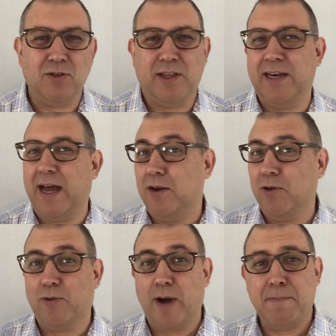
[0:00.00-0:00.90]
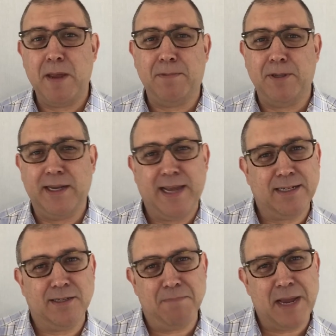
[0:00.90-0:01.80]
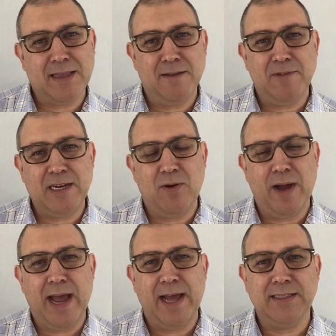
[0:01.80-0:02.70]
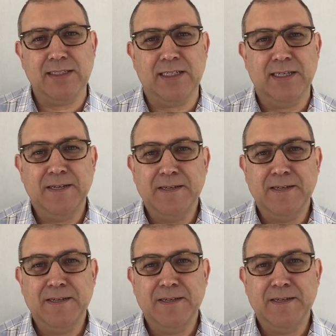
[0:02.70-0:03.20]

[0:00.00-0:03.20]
Do they not know the right people to get to make them video ads?